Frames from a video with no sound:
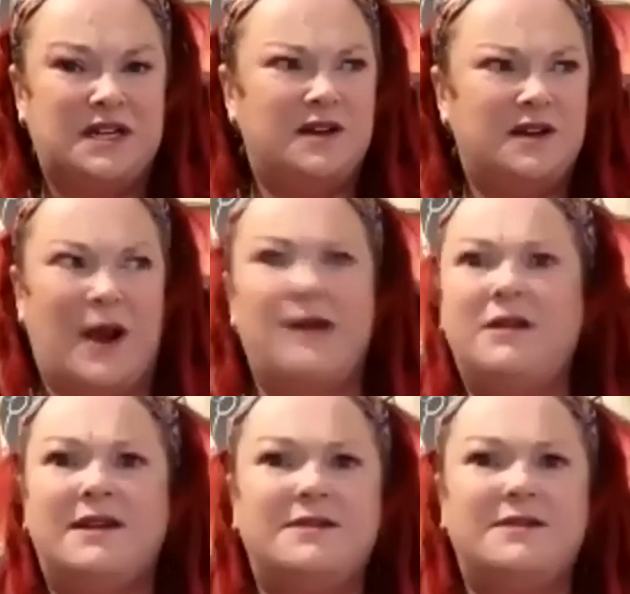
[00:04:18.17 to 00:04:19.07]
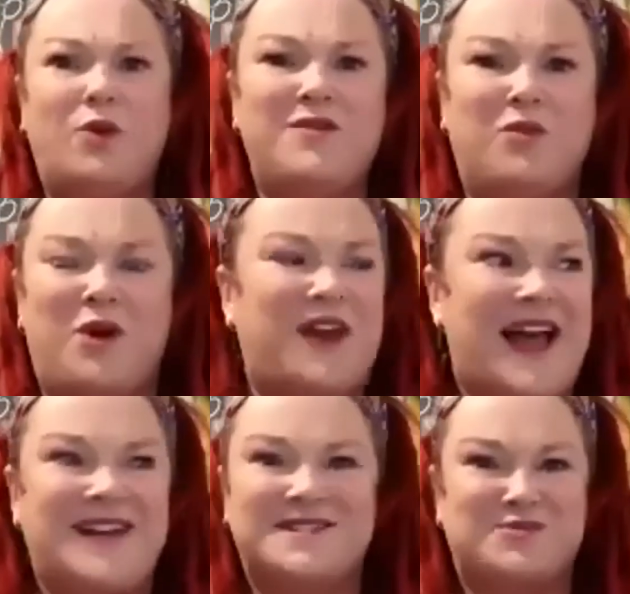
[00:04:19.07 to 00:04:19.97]
"Well, one
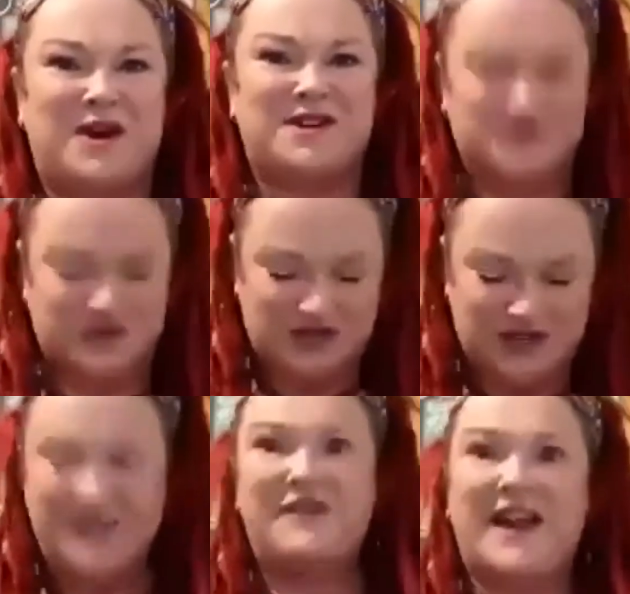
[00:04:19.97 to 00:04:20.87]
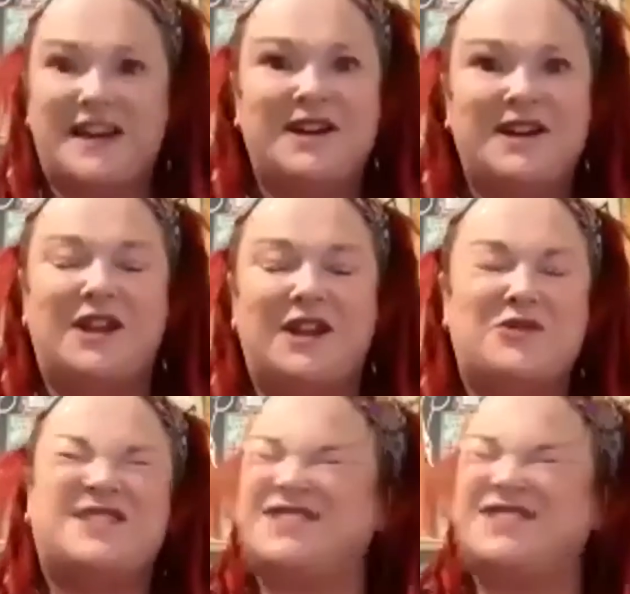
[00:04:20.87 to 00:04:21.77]
has one's fine
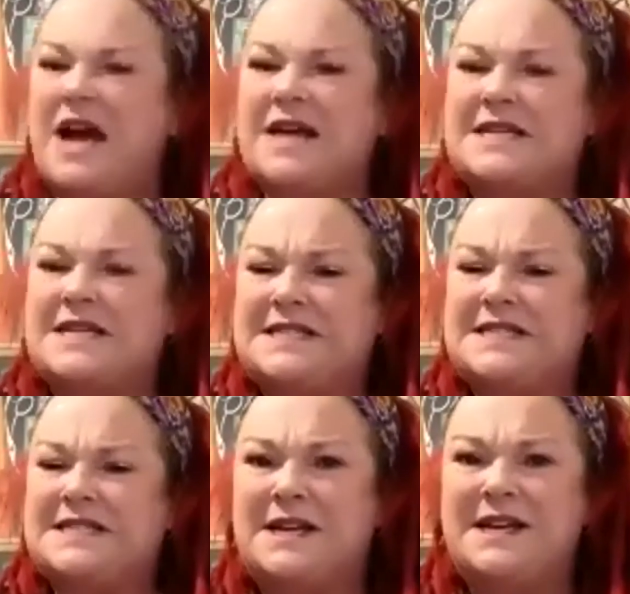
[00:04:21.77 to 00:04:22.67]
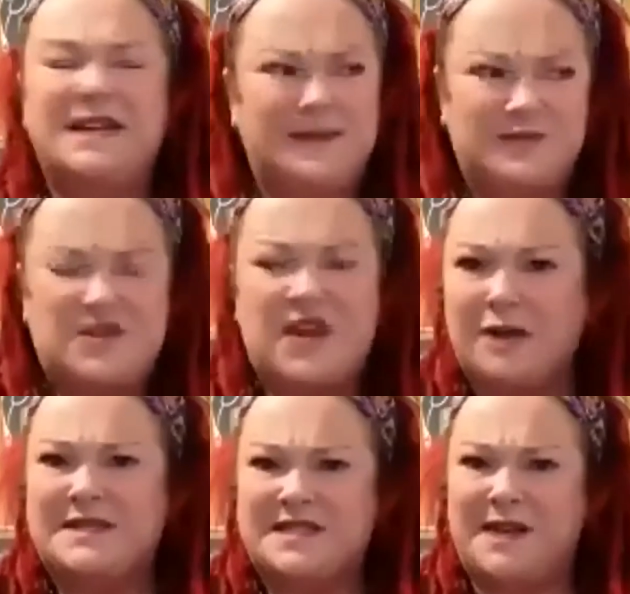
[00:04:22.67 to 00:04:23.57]
clothes." Jack said, "Tell me
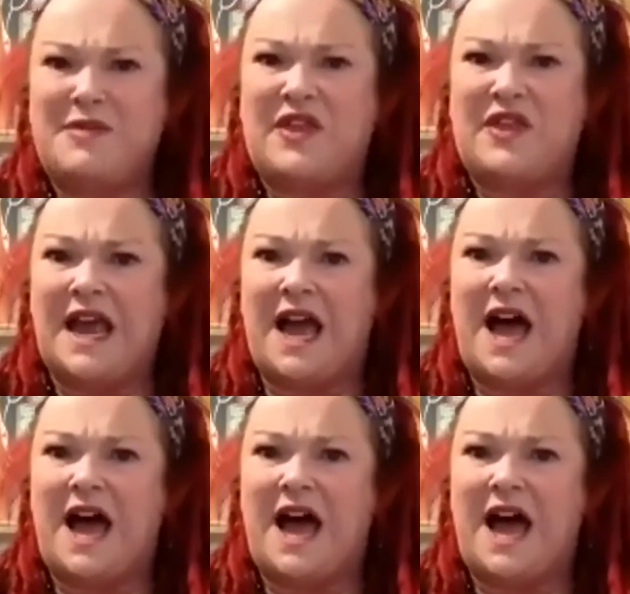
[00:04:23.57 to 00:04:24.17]
something.